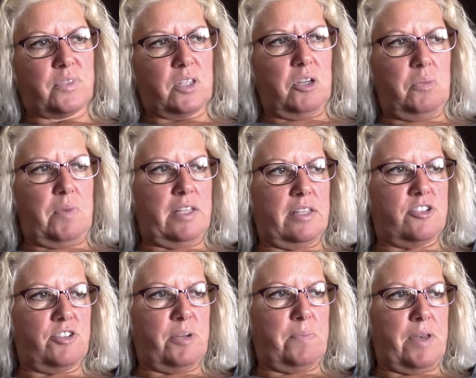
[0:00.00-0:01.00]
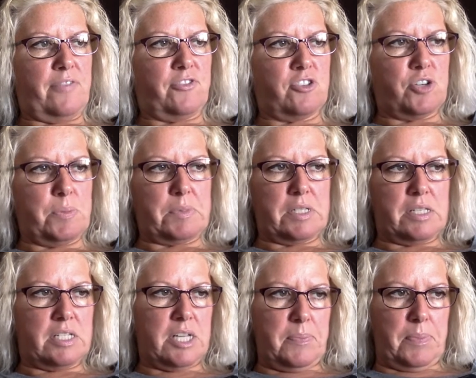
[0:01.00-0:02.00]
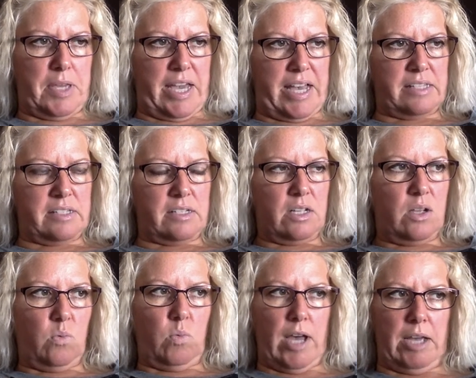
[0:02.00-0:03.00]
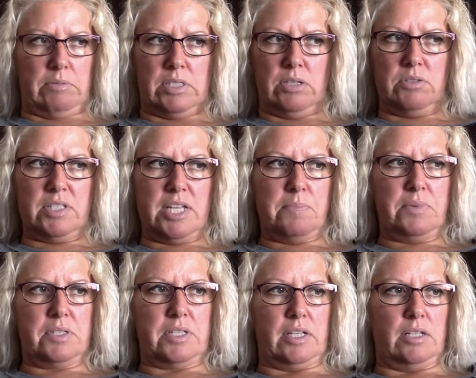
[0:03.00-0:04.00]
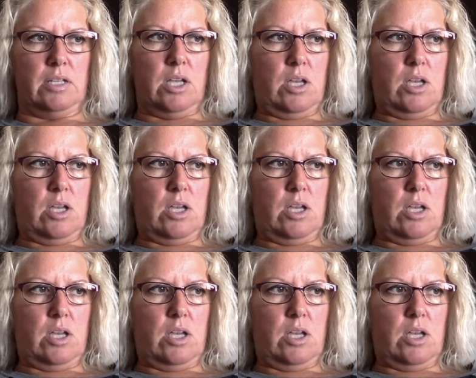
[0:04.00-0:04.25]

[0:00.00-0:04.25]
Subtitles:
Who made the trip after trip to the dump, he asked. Why, it was old Templeton.